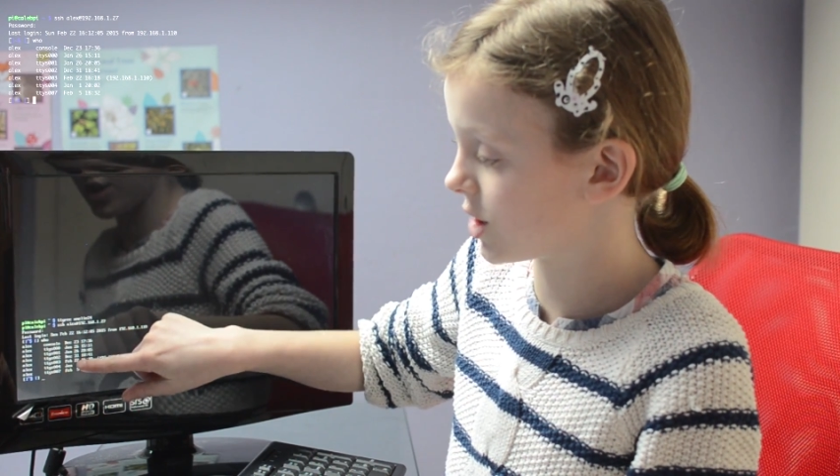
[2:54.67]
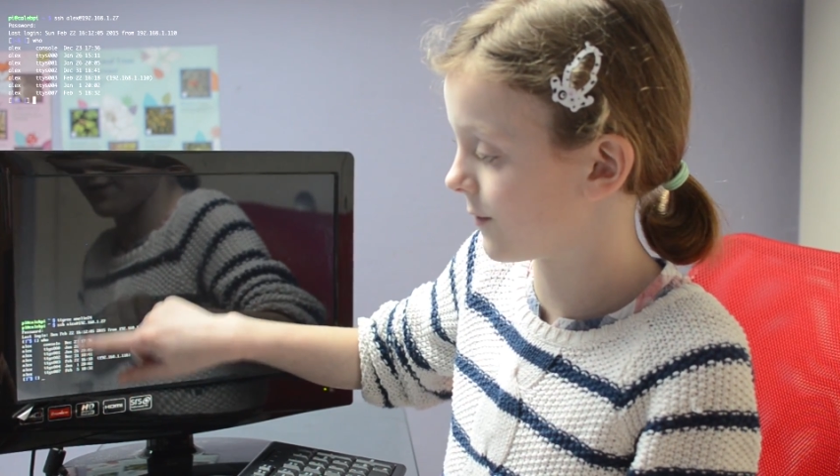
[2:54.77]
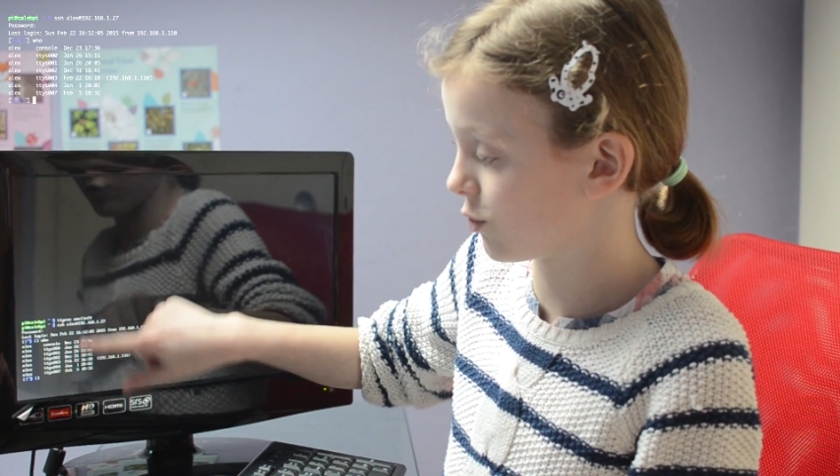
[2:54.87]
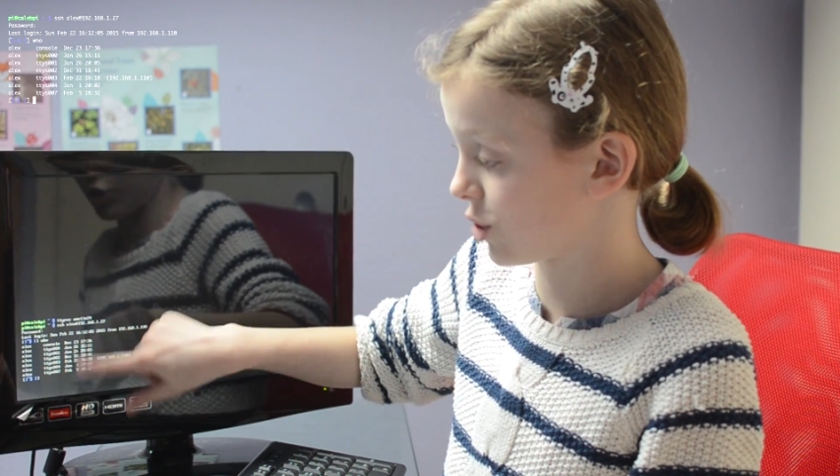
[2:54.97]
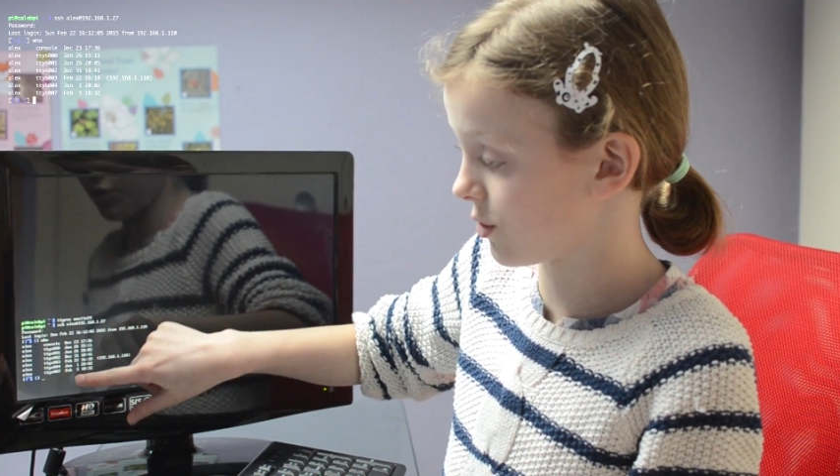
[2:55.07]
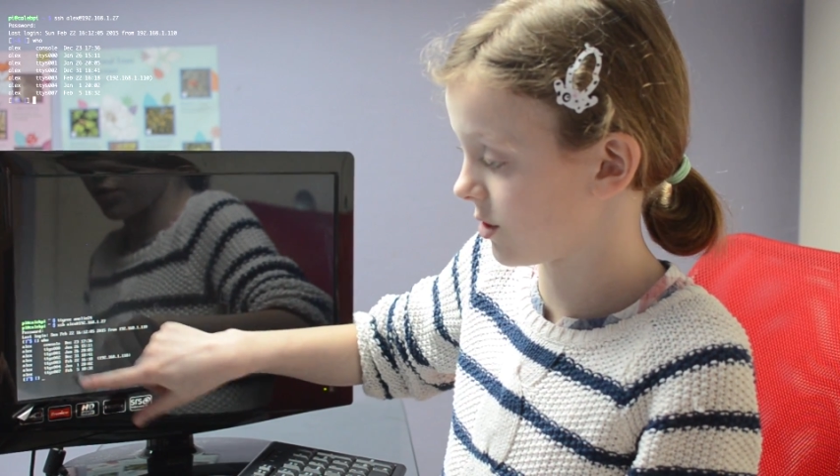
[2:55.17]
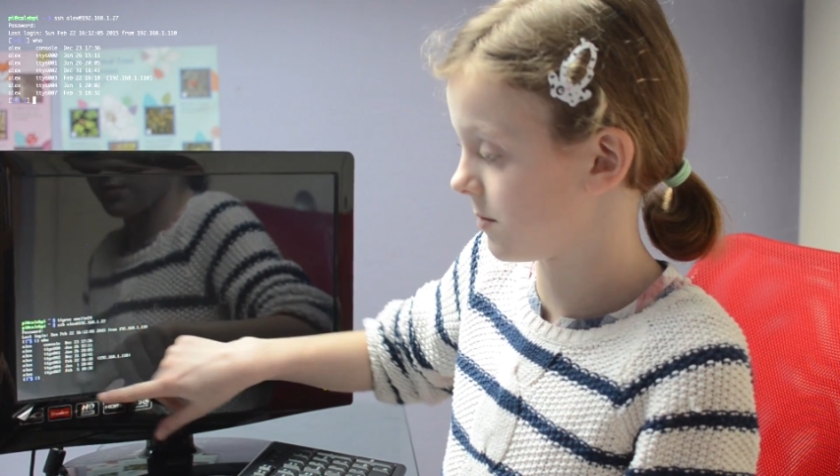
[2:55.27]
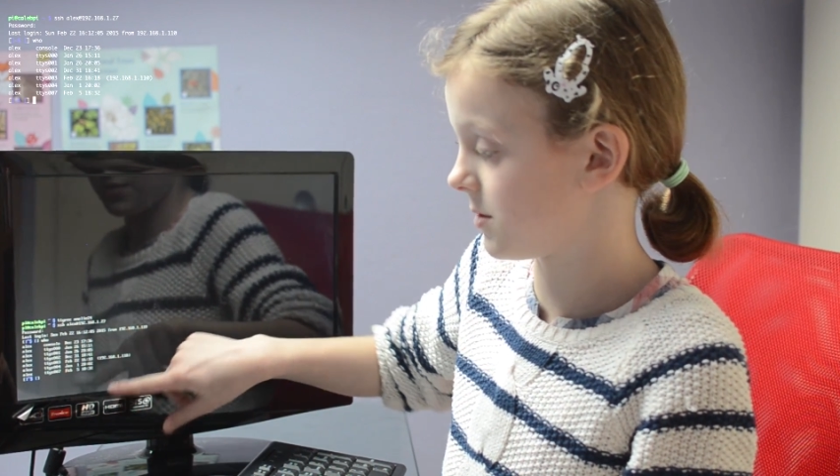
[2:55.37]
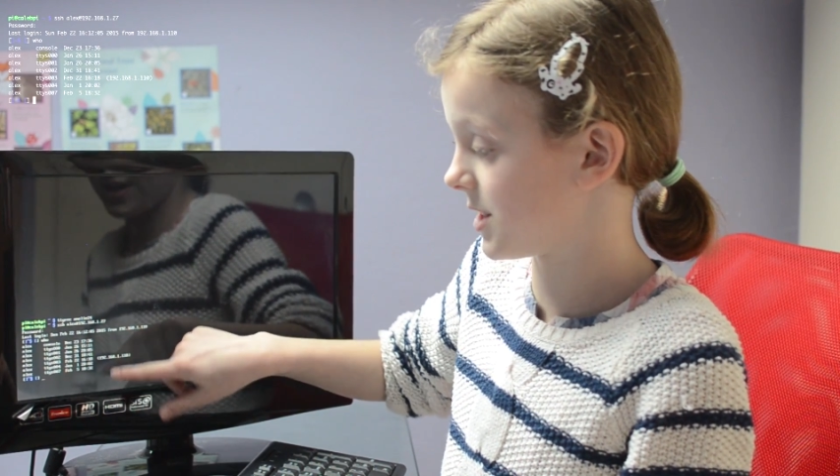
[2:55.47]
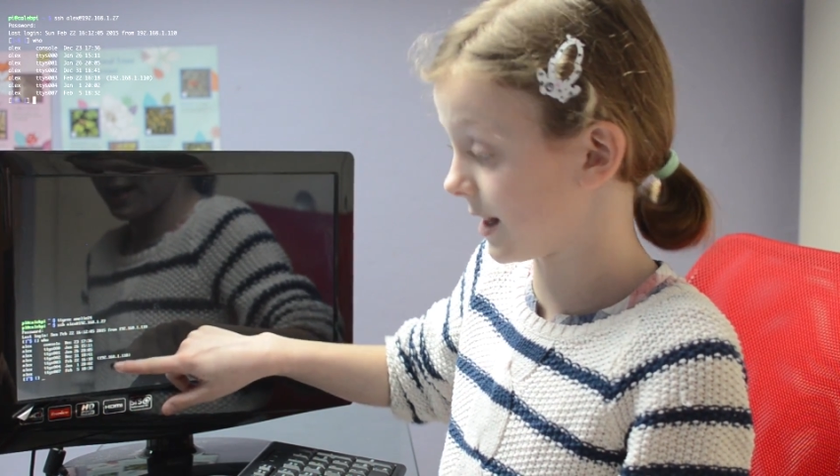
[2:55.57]
several shells
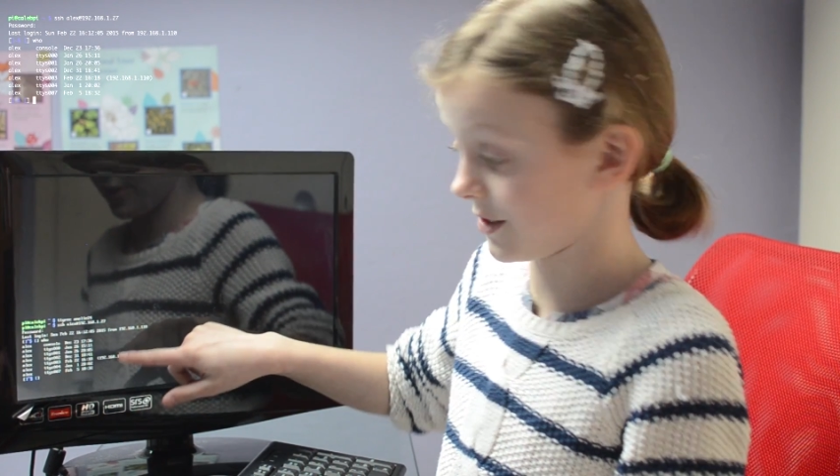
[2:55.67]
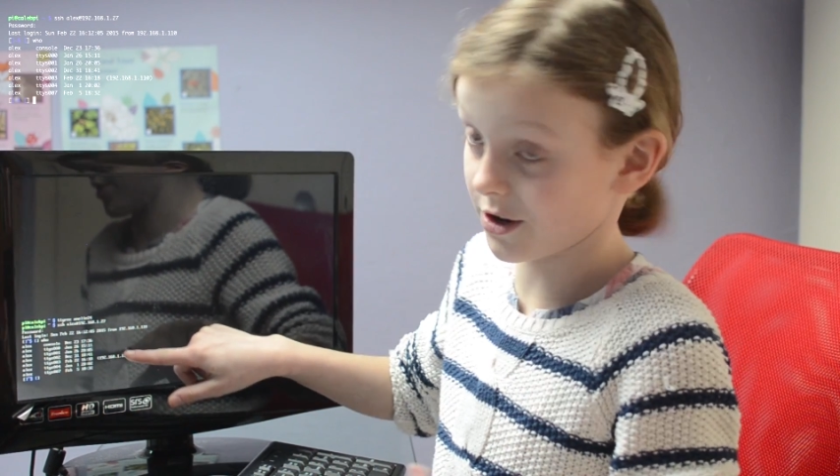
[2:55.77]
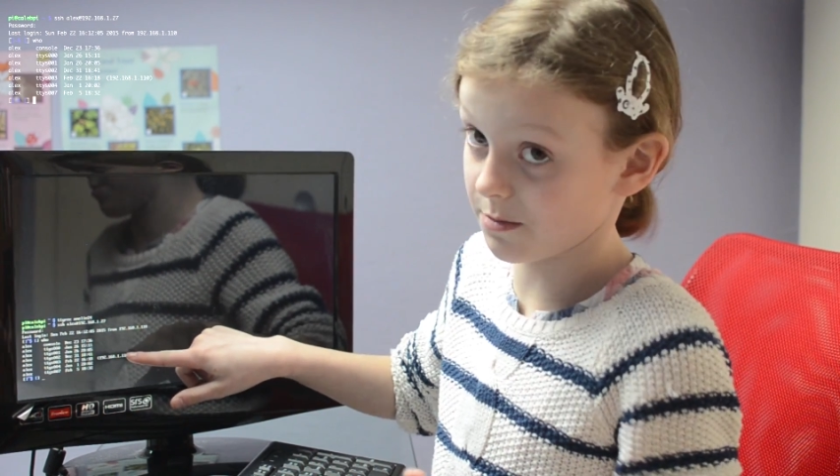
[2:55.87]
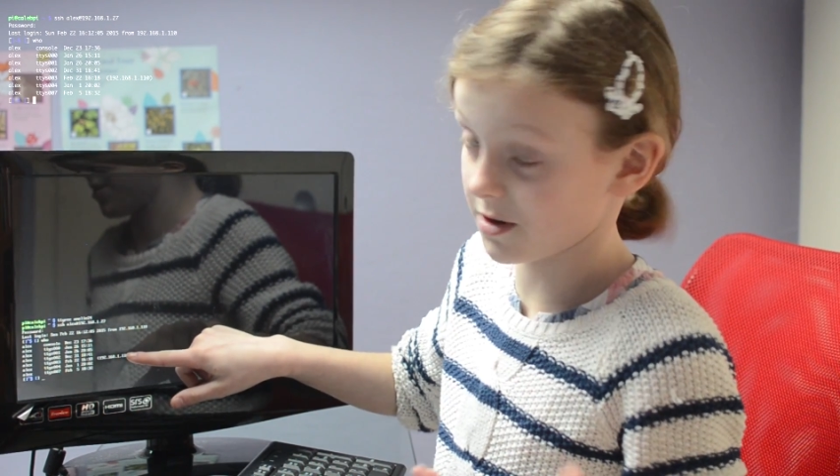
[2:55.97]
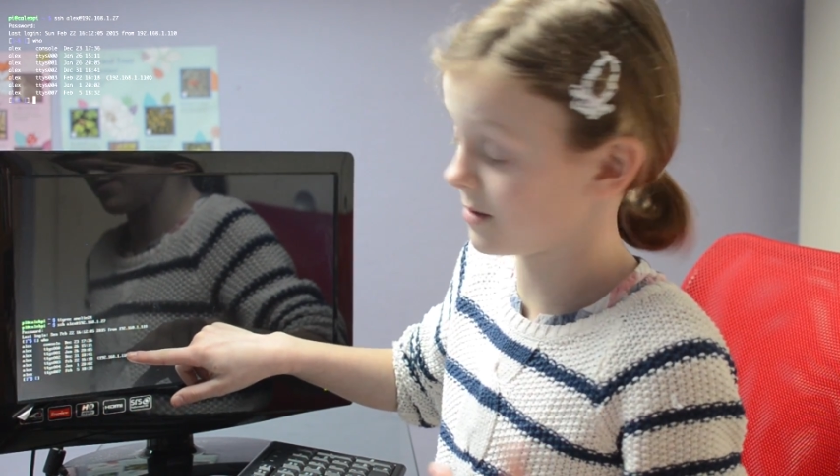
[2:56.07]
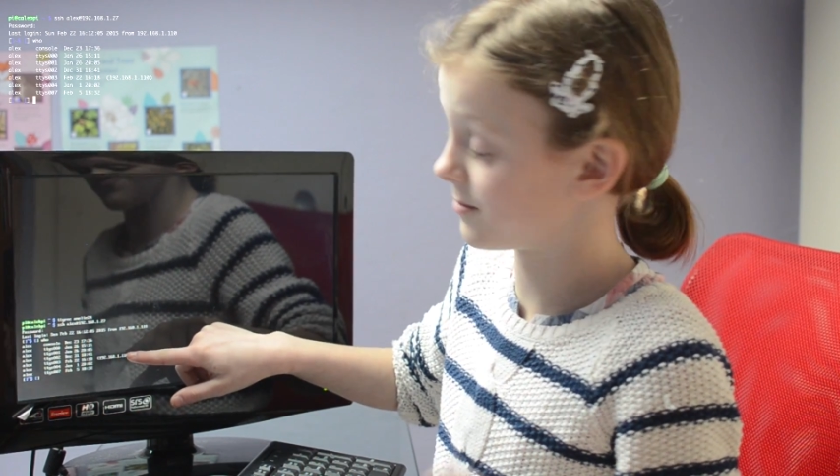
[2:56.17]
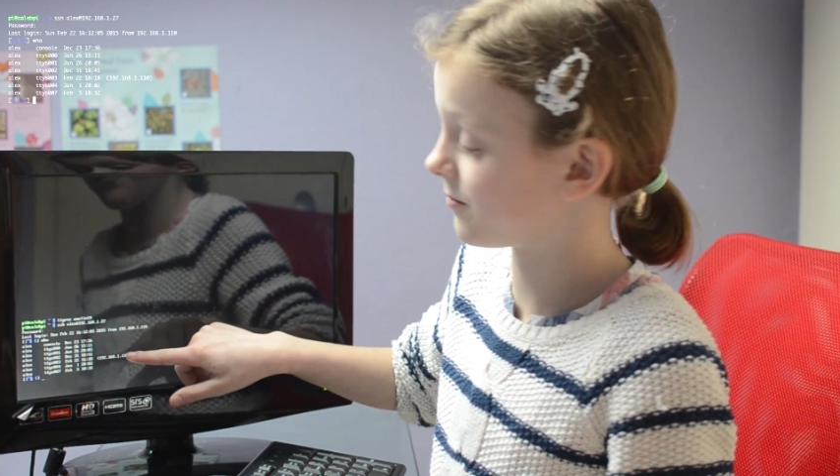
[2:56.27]
open.